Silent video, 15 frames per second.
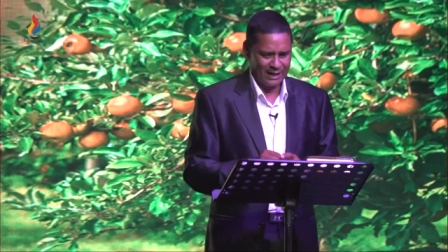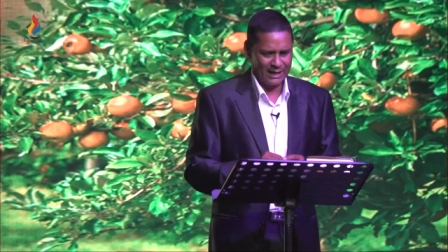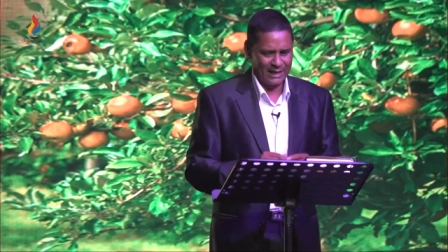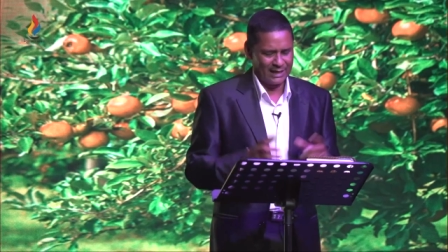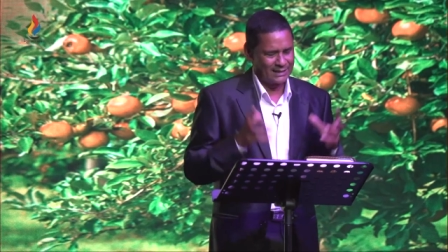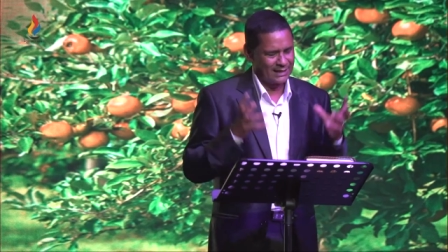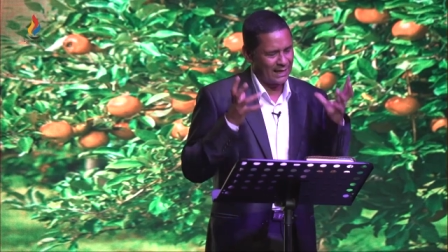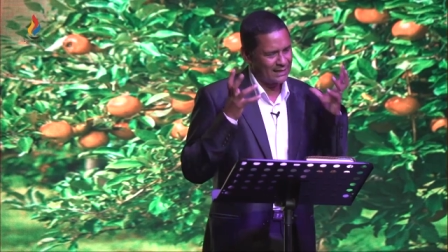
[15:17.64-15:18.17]

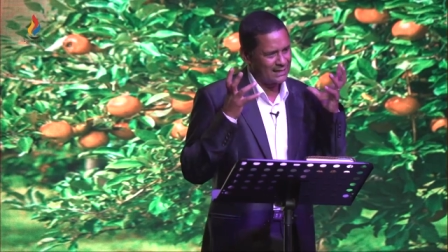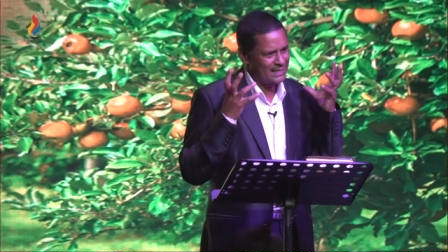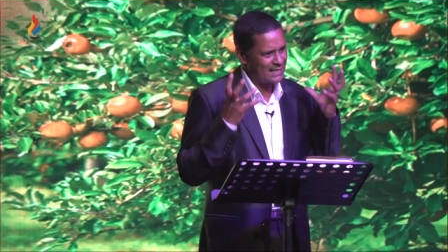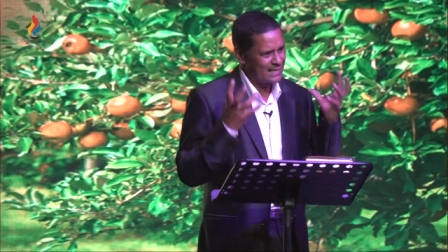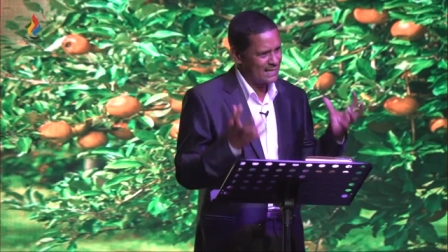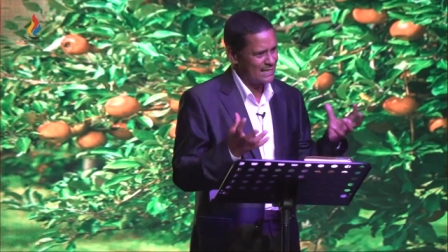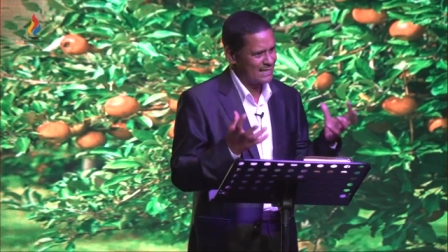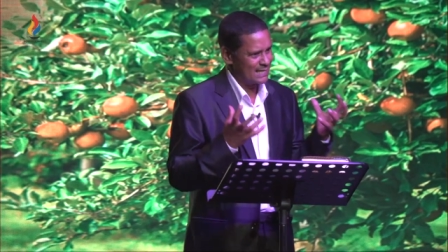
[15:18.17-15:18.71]
and, and
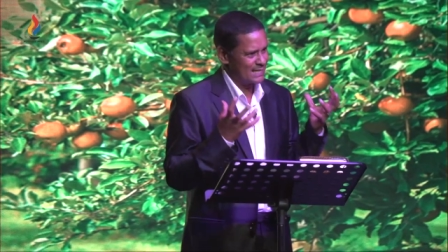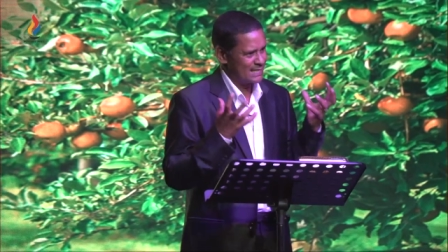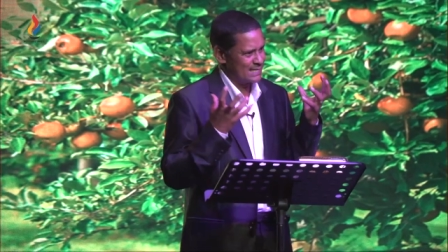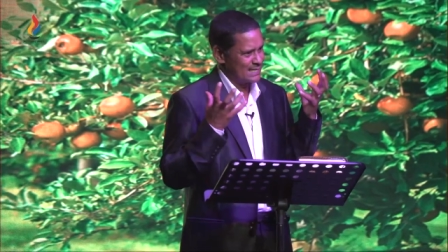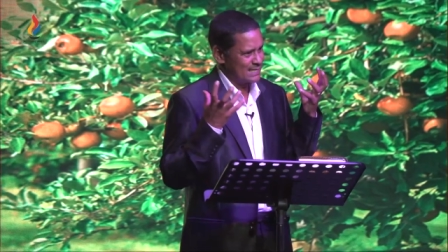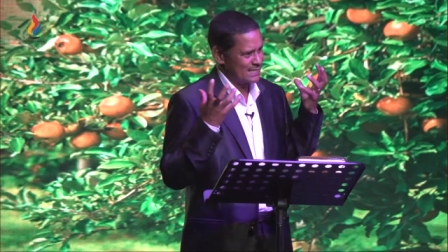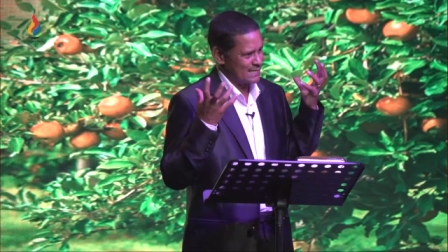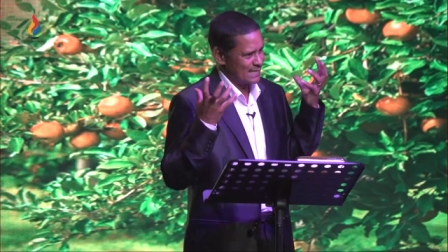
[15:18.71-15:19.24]
he
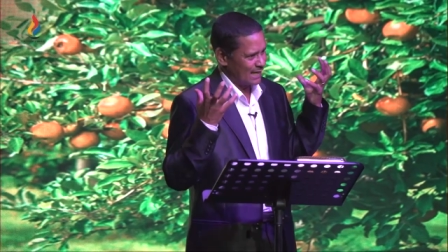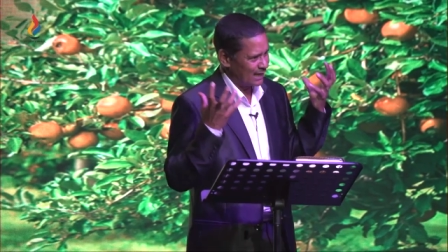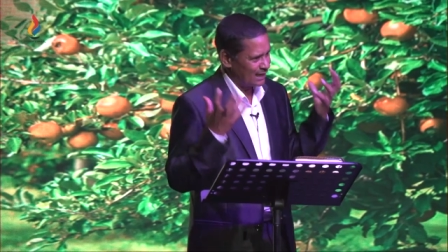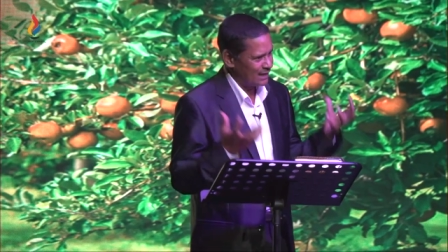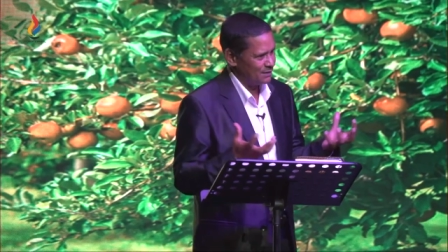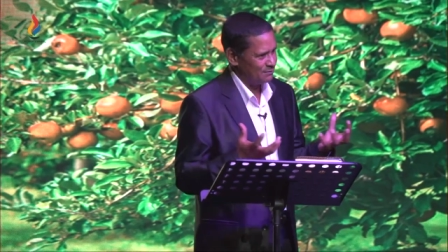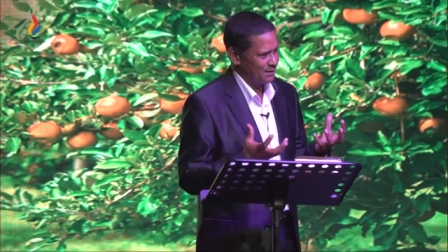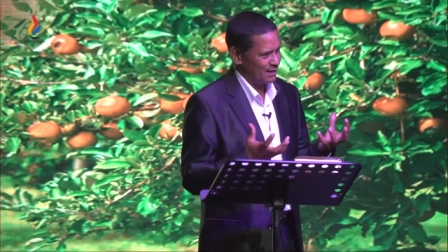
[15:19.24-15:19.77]
is
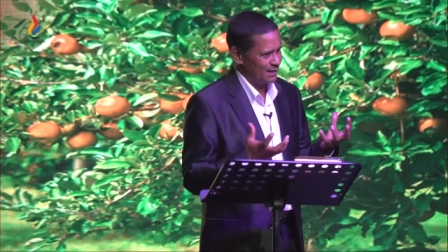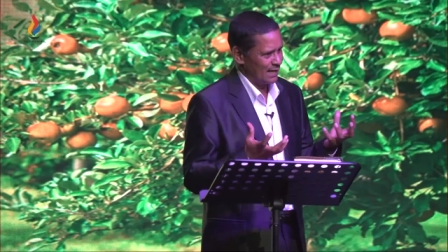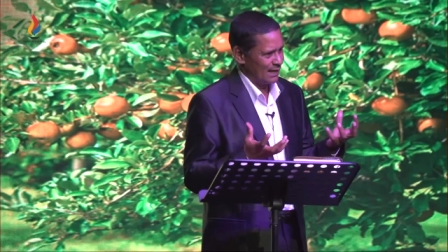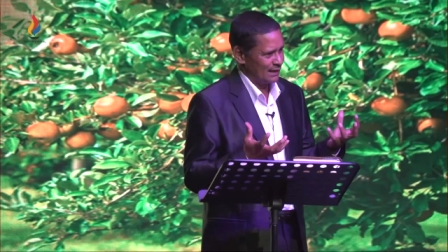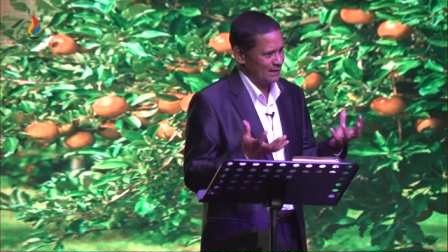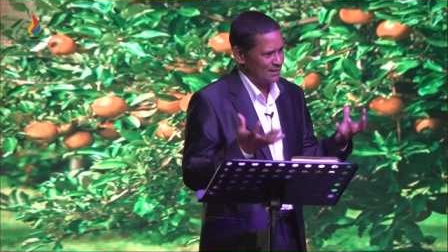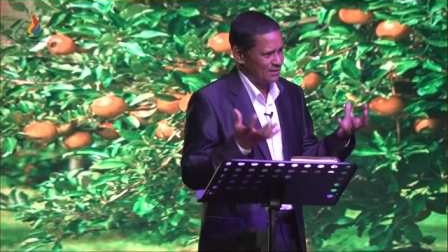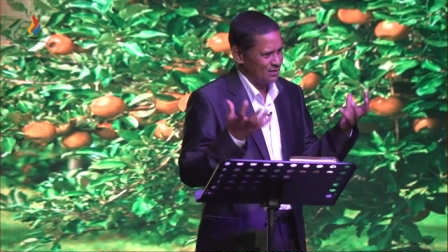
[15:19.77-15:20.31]
living that.
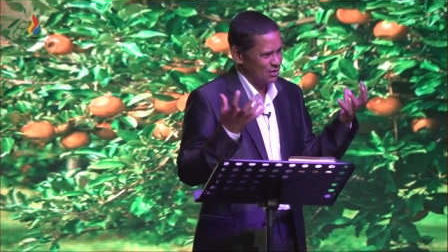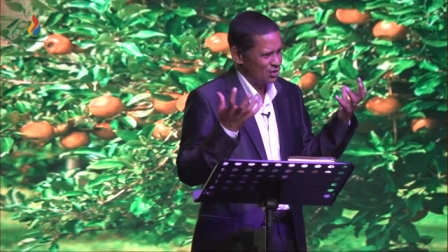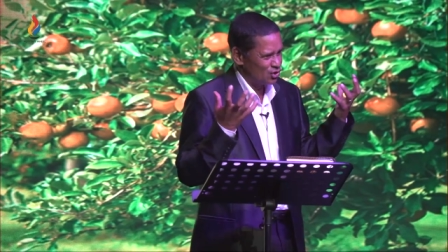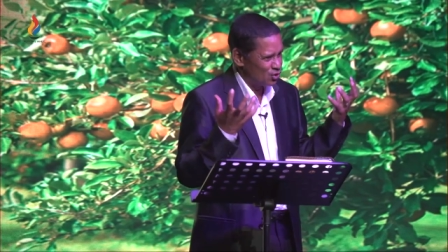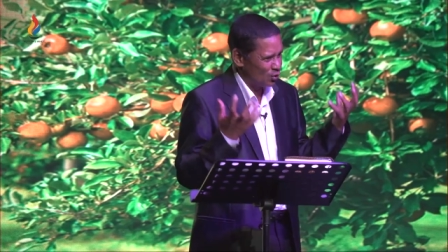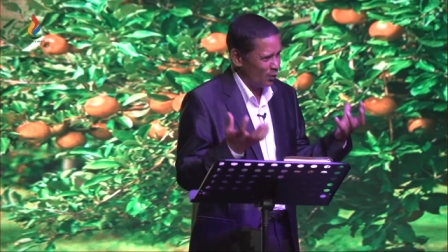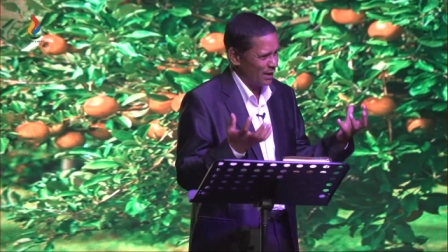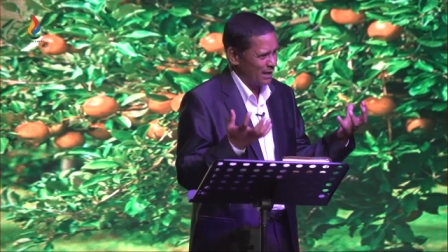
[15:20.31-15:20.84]
He is
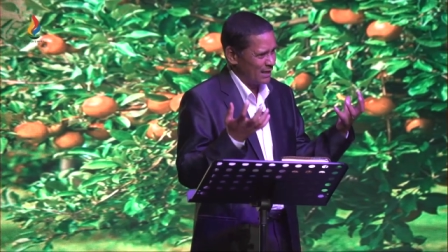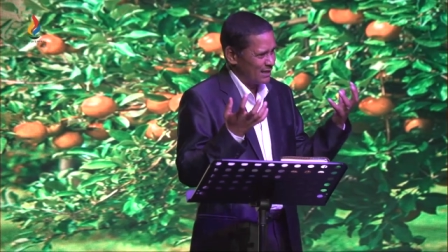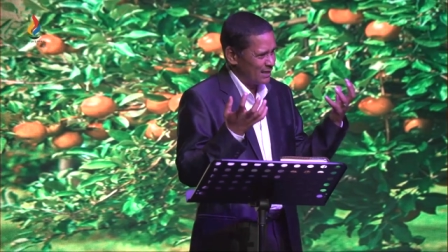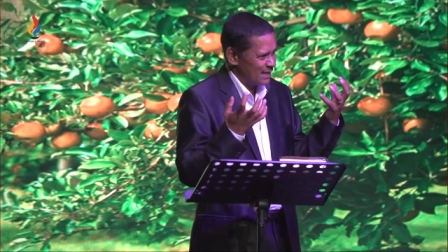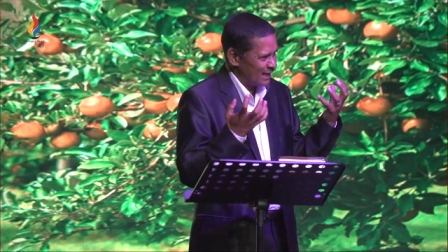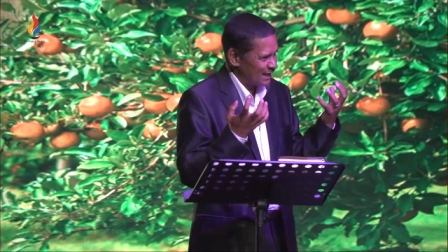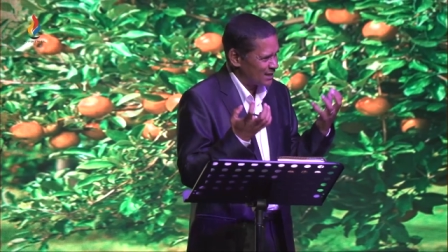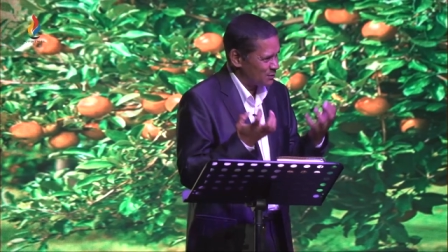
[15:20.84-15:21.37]
enjoying
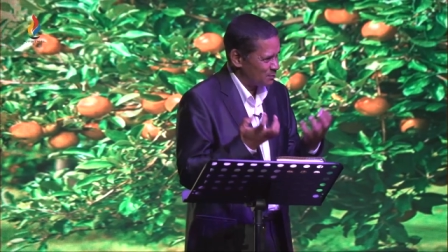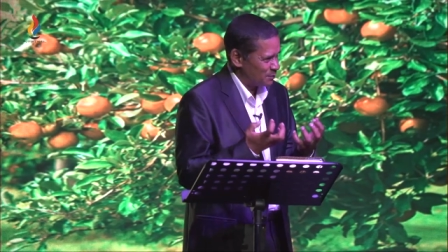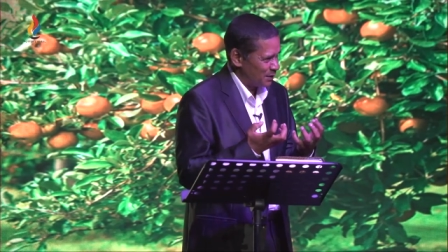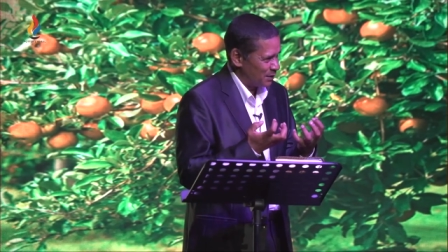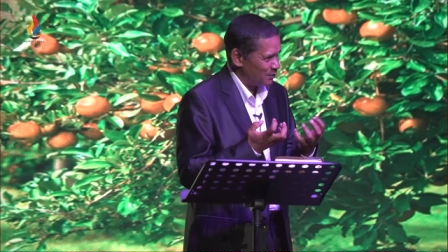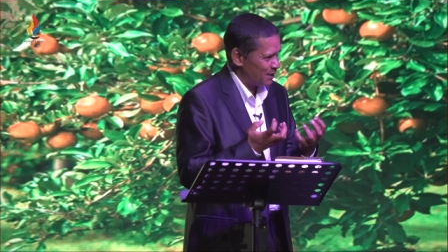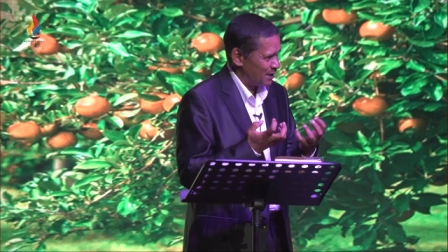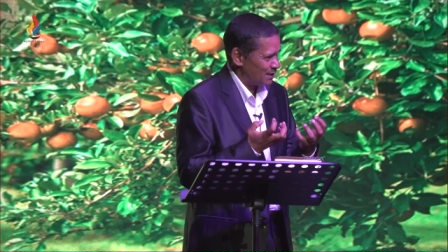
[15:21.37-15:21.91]
the
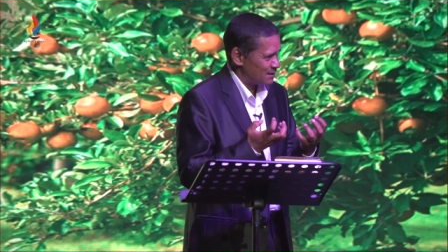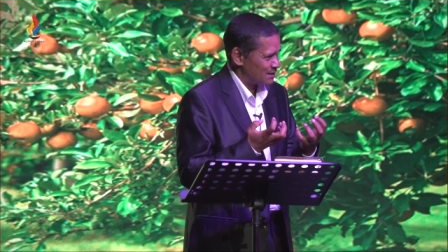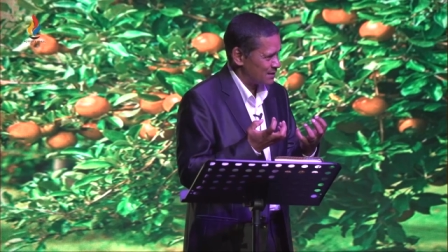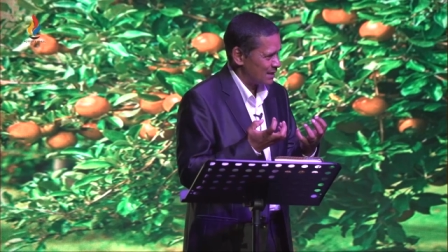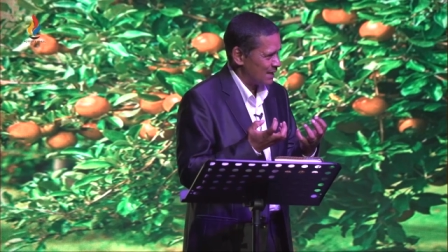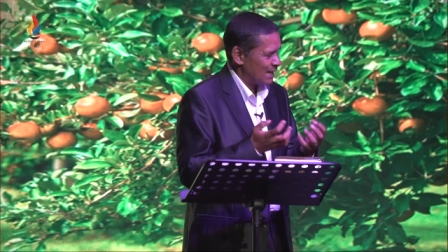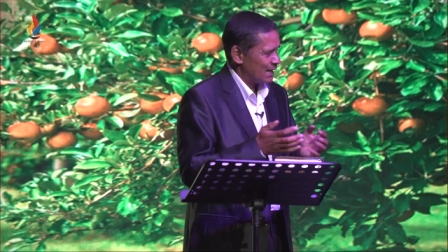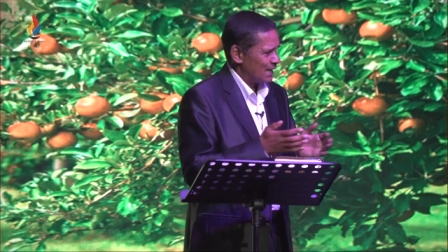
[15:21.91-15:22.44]
experience,
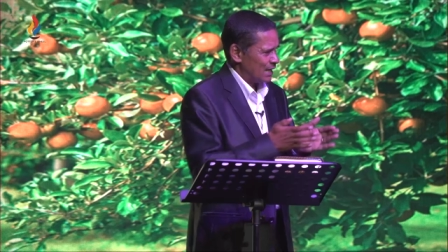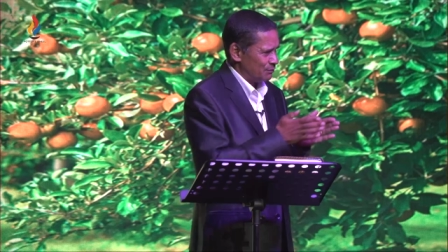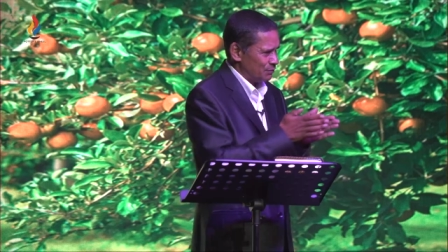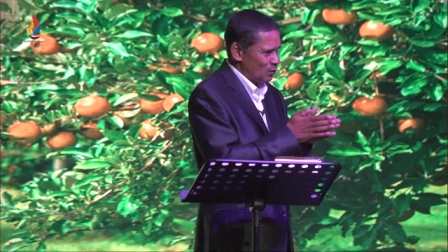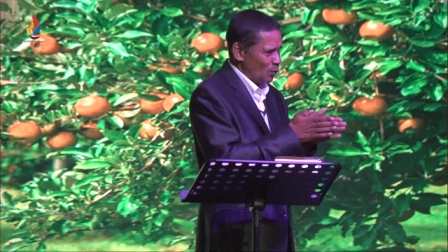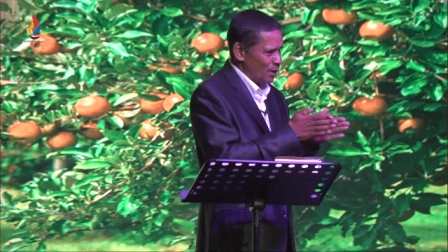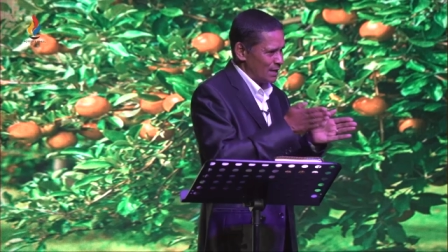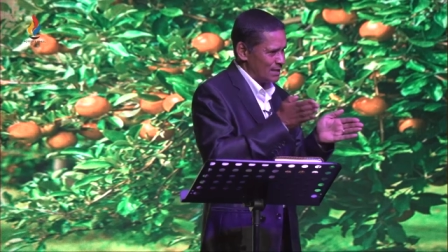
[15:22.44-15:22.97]

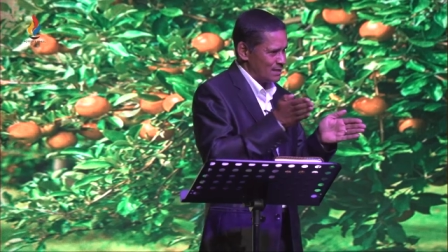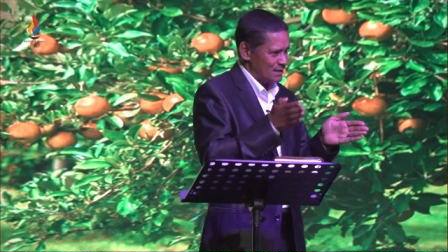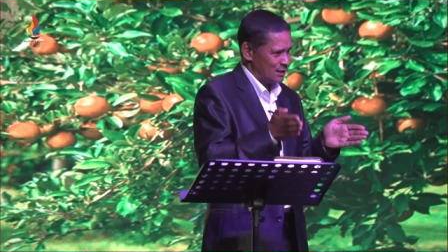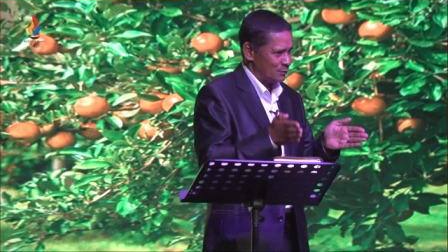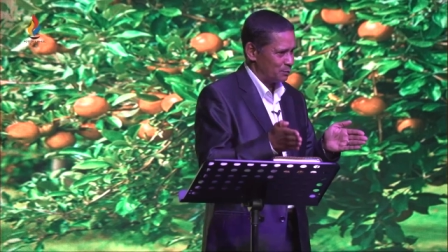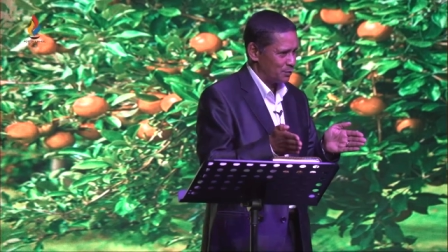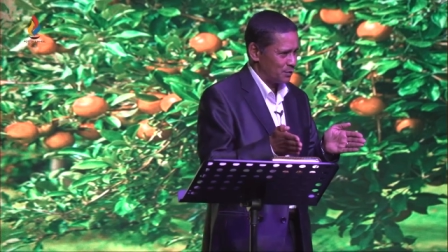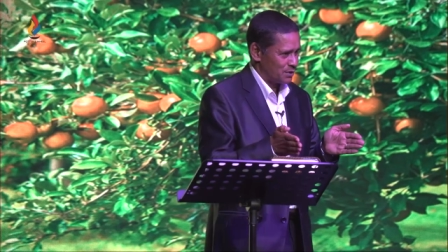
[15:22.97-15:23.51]
even when he's
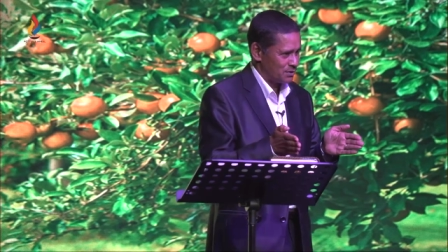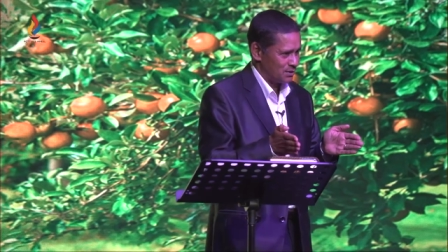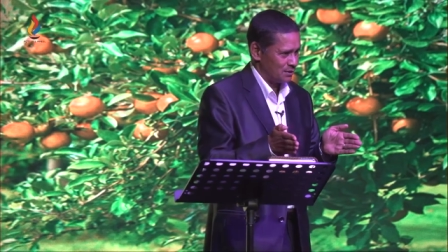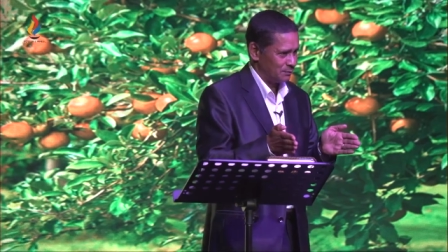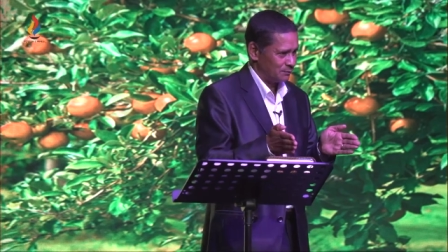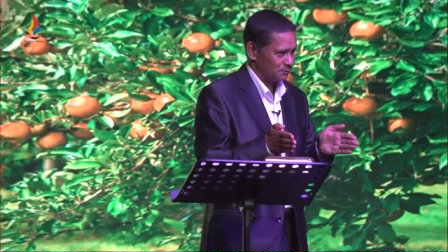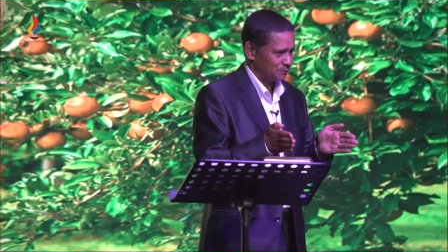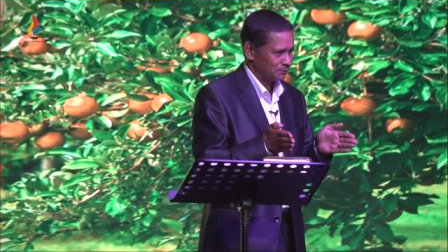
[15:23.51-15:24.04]
in
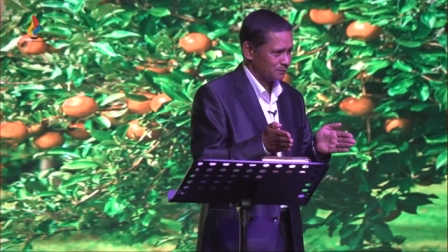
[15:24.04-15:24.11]
prison.